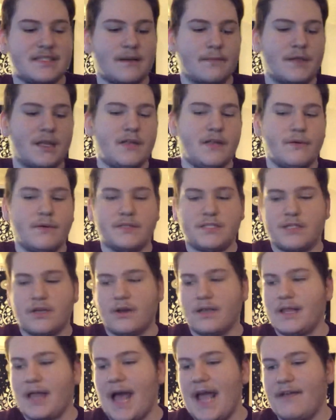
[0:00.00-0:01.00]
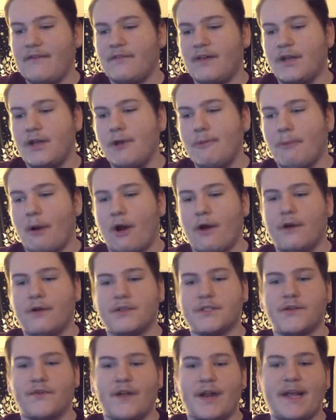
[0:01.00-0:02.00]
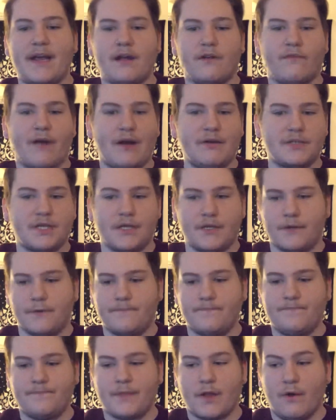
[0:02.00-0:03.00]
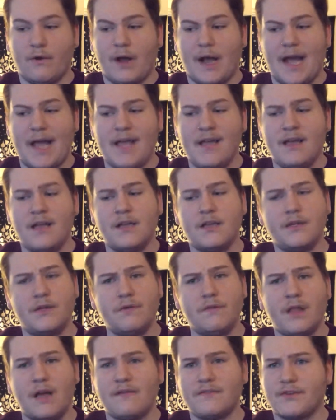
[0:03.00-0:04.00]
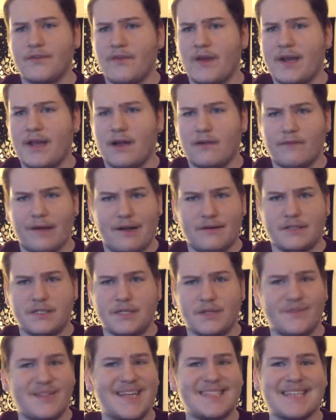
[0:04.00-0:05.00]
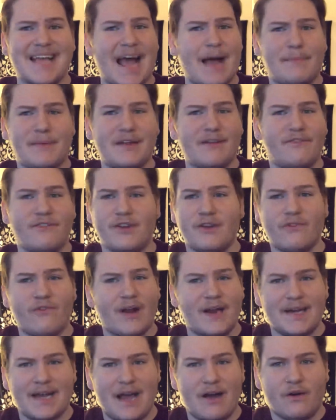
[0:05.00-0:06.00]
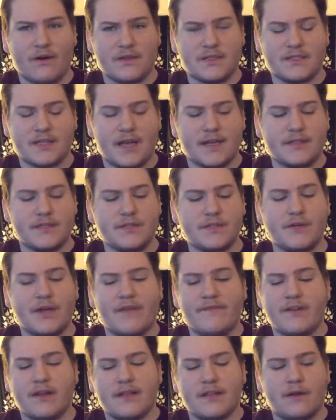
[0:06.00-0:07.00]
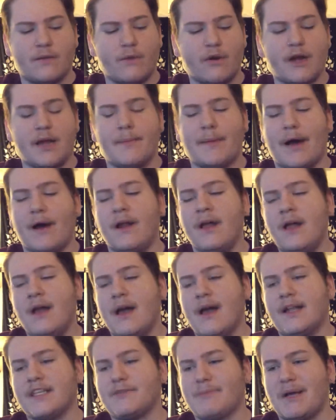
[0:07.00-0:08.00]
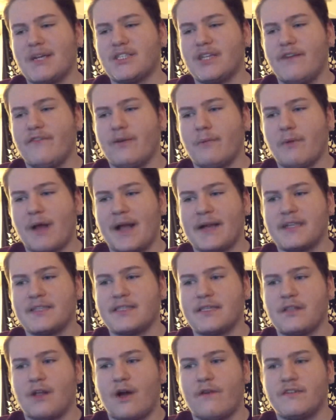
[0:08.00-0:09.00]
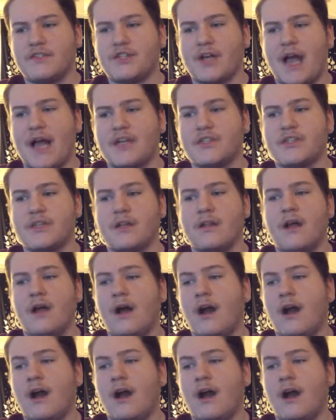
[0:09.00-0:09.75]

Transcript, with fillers: something new into your life. A new partner is already en route to you. Okay? New love's already en route to you. That's happening for you right now, Earth sign, so you have nothing to worry about. And especially if you're practicing law of attraction,